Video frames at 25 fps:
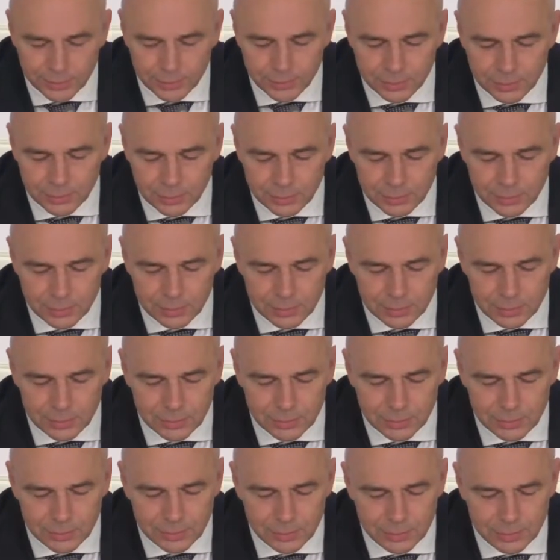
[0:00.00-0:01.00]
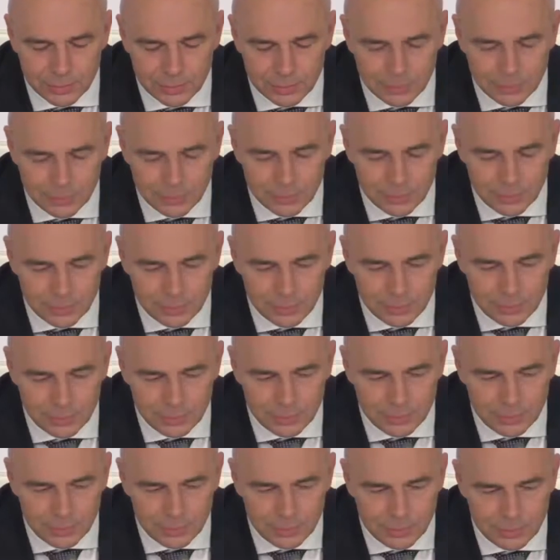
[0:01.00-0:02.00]
So I'm speaking about
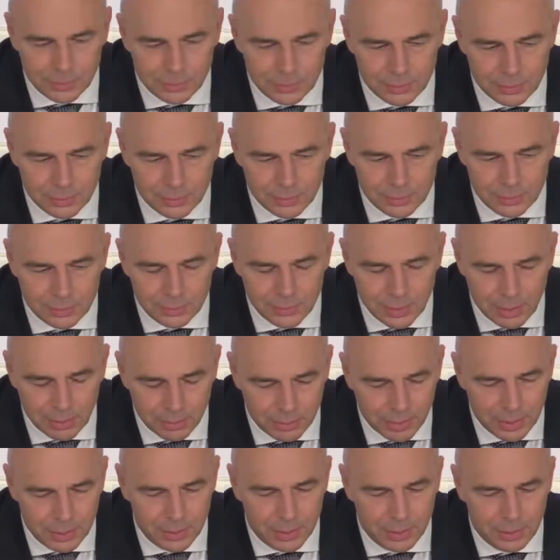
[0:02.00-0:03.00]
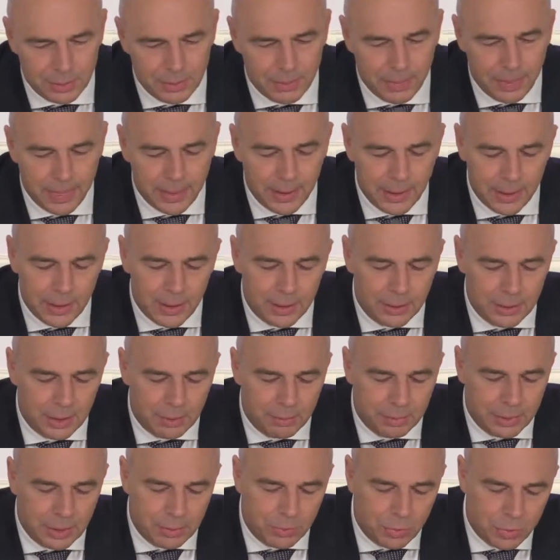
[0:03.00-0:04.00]
the following year.
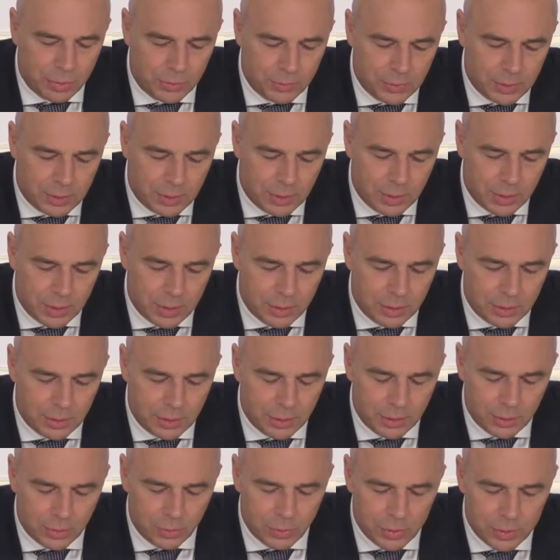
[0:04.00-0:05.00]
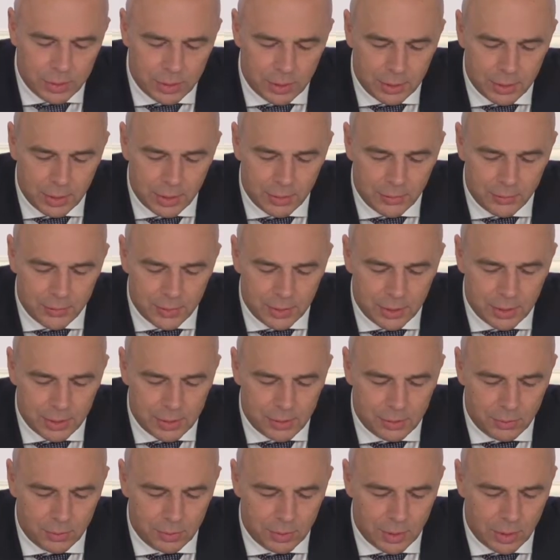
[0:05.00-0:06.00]
If there are such plans for
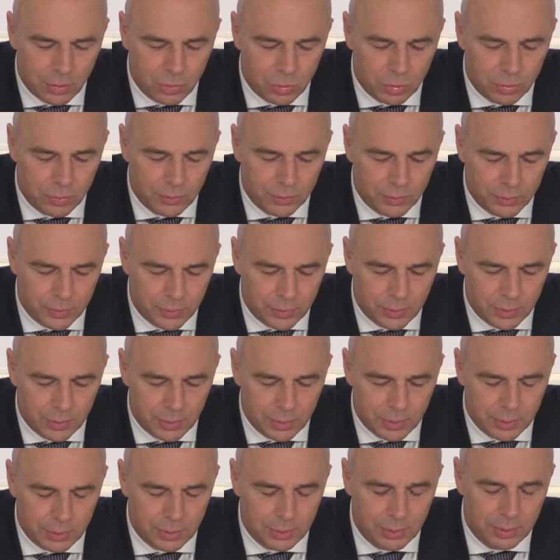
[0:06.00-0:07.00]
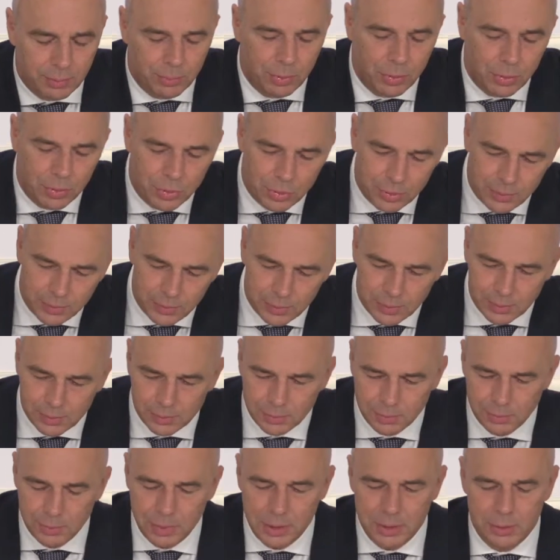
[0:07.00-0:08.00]
this year, this question is
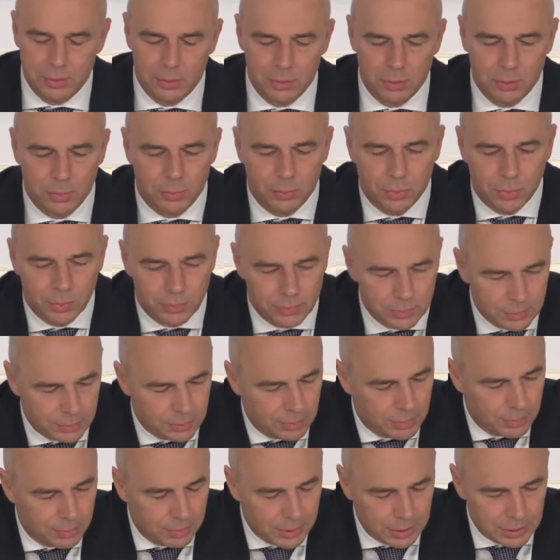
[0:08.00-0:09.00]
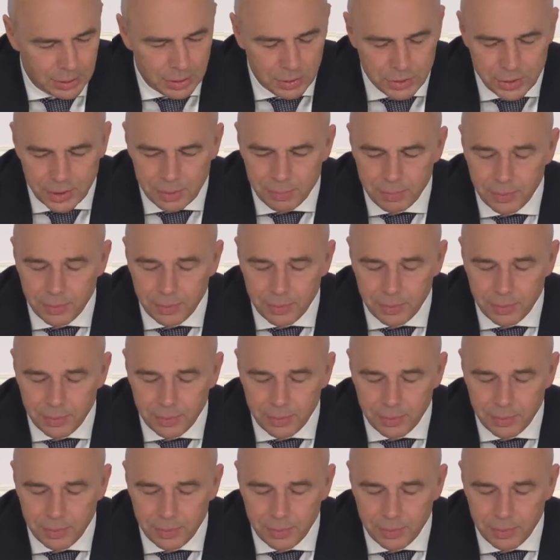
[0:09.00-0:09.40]
also for this year then.